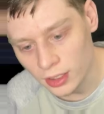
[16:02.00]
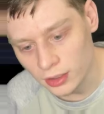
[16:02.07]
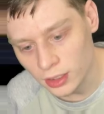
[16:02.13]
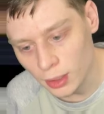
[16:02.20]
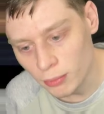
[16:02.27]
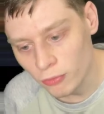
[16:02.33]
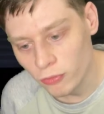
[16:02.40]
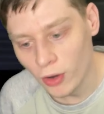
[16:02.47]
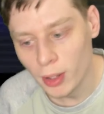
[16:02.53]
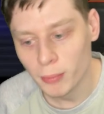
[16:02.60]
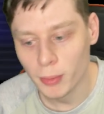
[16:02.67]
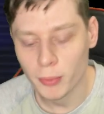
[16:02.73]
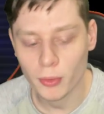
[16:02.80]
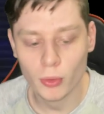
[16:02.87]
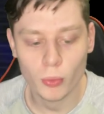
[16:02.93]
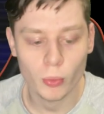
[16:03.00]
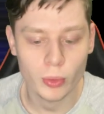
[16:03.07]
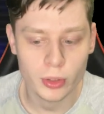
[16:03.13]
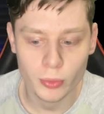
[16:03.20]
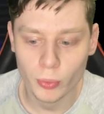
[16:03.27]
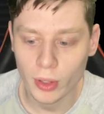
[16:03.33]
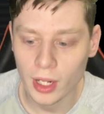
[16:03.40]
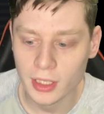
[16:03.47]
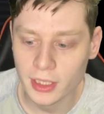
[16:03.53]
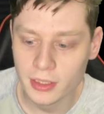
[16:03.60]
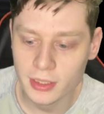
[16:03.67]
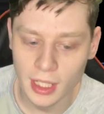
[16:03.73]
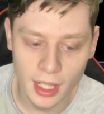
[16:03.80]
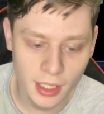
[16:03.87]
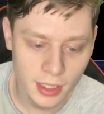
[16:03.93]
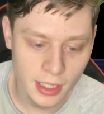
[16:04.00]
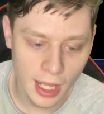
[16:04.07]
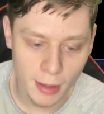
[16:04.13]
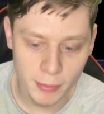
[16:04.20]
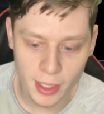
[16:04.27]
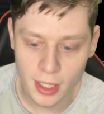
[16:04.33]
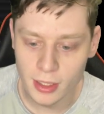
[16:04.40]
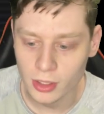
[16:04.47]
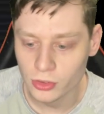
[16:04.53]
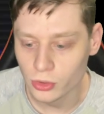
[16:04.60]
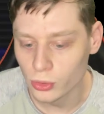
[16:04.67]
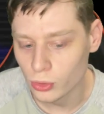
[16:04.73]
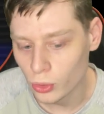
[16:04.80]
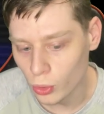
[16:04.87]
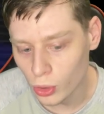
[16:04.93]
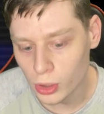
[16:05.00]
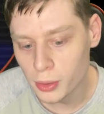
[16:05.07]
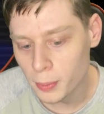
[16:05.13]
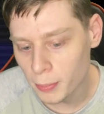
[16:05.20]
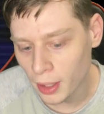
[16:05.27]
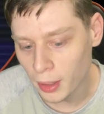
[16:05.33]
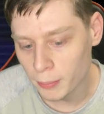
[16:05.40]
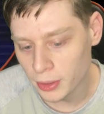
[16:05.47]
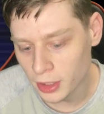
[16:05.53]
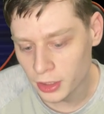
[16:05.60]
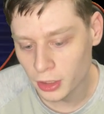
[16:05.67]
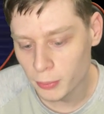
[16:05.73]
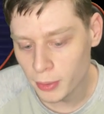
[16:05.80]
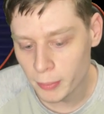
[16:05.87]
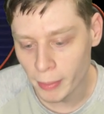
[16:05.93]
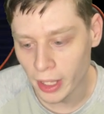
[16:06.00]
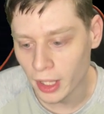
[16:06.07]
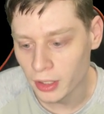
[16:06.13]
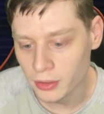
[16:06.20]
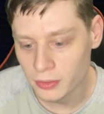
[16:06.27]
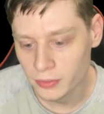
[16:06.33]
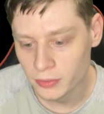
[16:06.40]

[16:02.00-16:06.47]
disable frame limiter, which is what I just said, the tab key, because you could potentially be banned.